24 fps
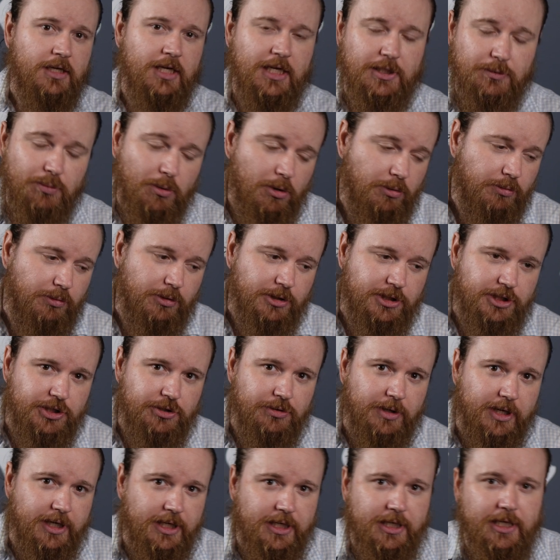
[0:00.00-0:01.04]
As World War
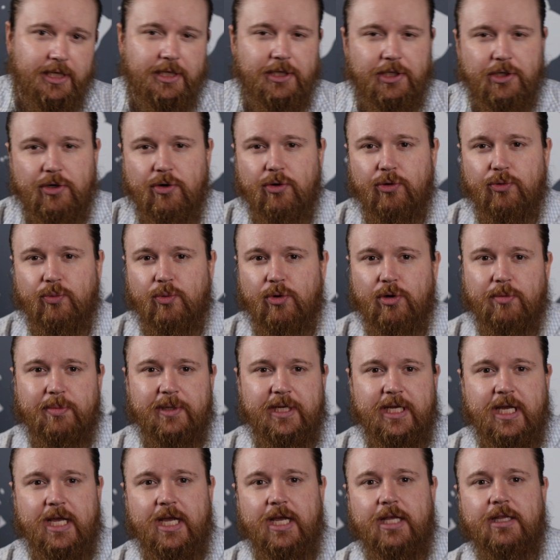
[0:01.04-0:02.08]
II ended and the Cold War
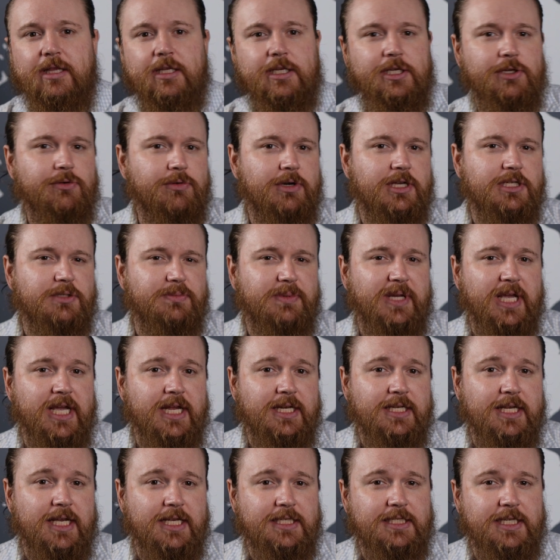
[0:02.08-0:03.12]
began, the U.S.
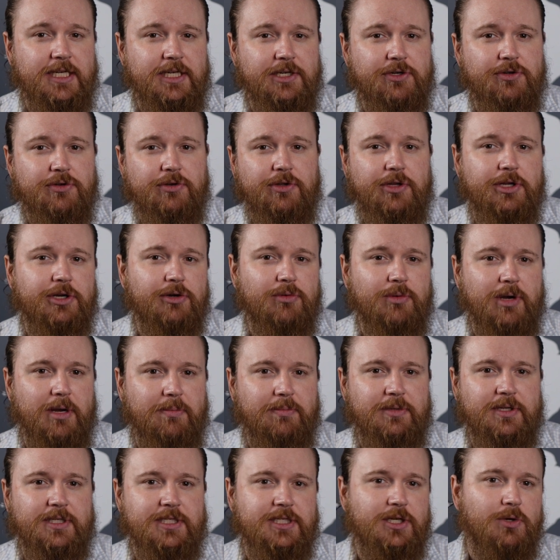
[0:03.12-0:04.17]
began testing nuclear
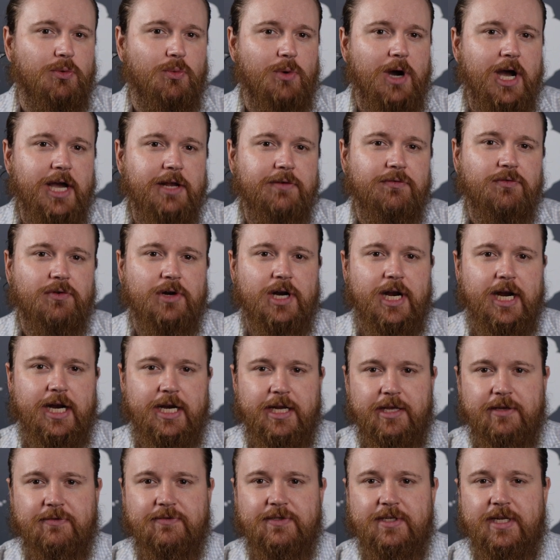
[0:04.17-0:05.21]
weapons in a wide
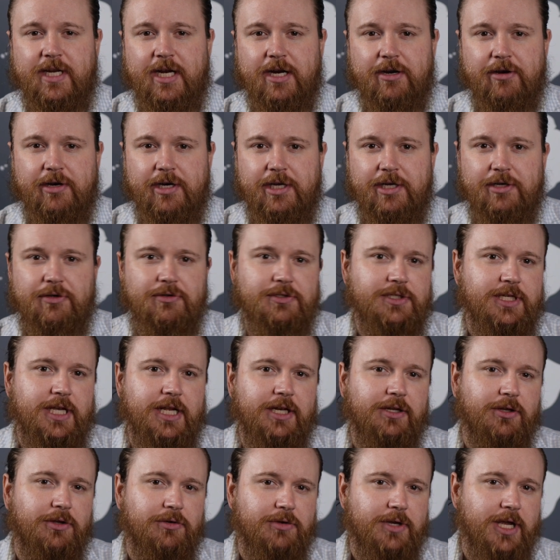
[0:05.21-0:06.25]
variety of scenarios
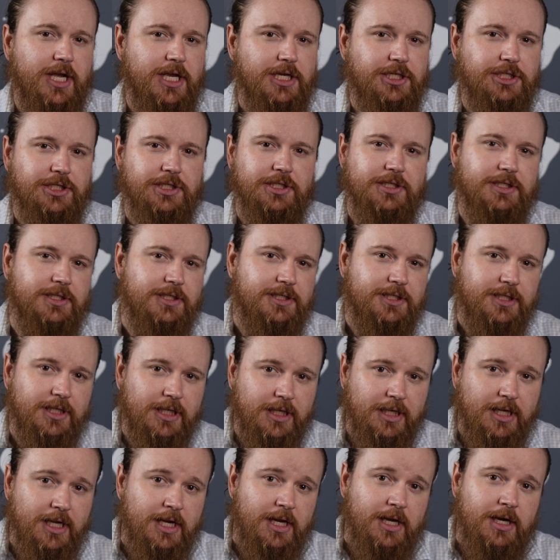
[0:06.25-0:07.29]
and locations.
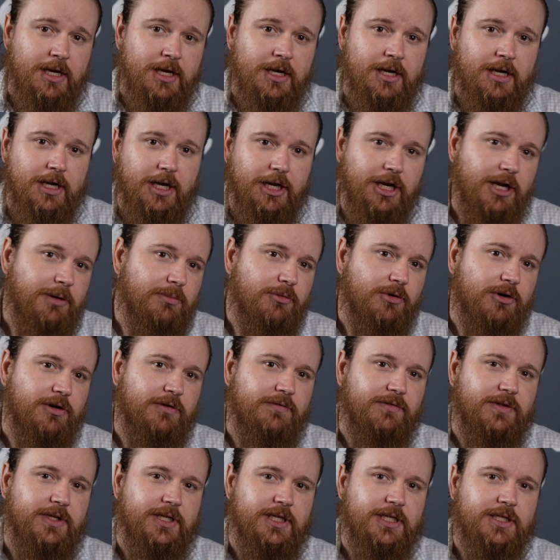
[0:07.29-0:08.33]
A number
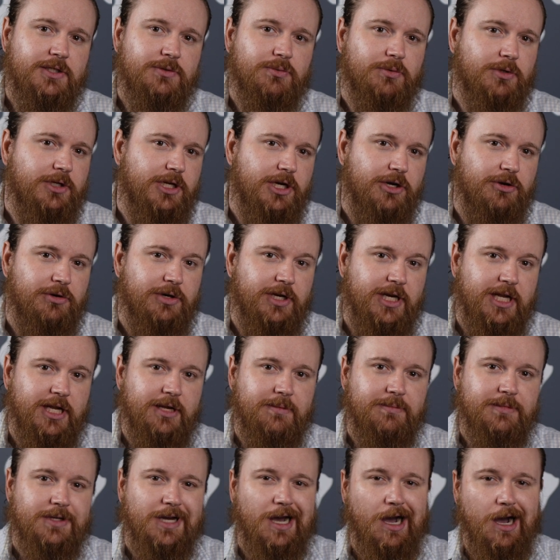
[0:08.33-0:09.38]
of these were
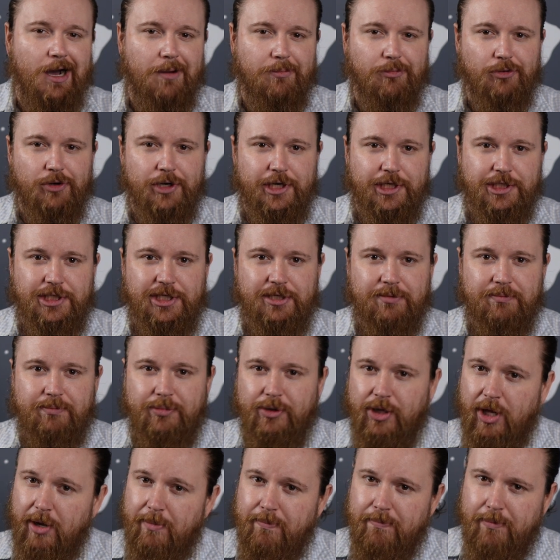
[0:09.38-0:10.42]
codenamed Operation
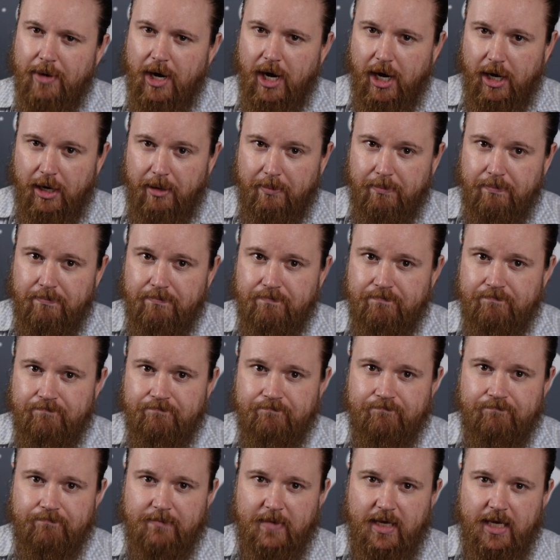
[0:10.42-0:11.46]
Plumbbob,
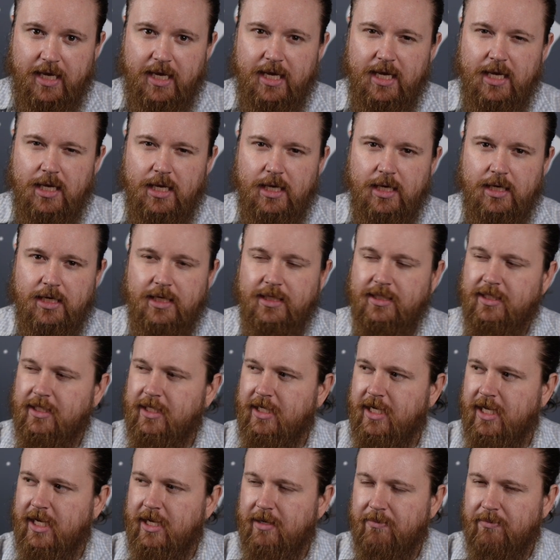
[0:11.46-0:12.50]
and it's a
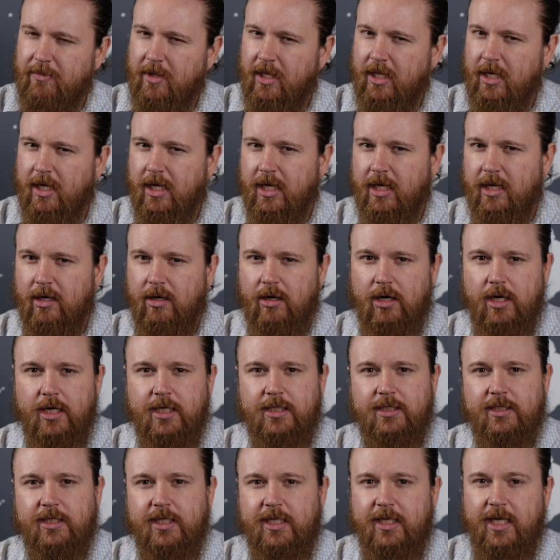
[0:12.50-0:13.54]
name that I
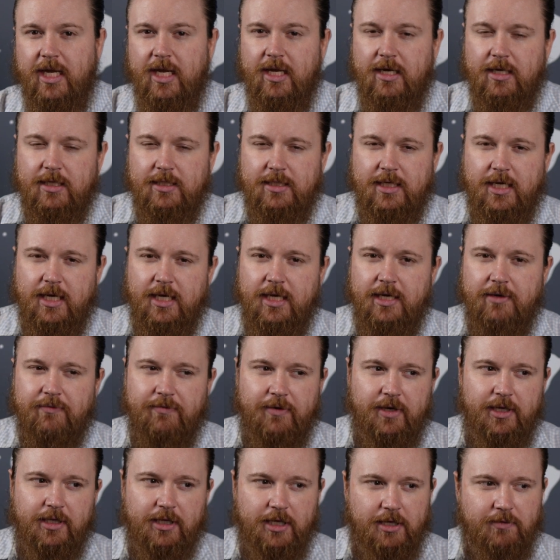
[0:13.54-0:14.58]
honestly can't decide if
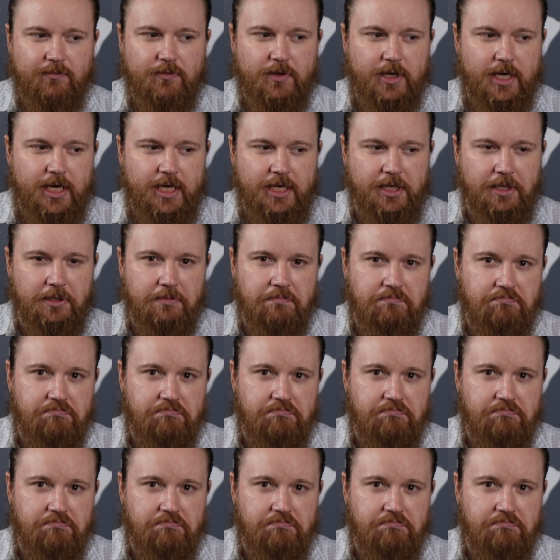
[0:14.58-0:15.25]
I love or hate.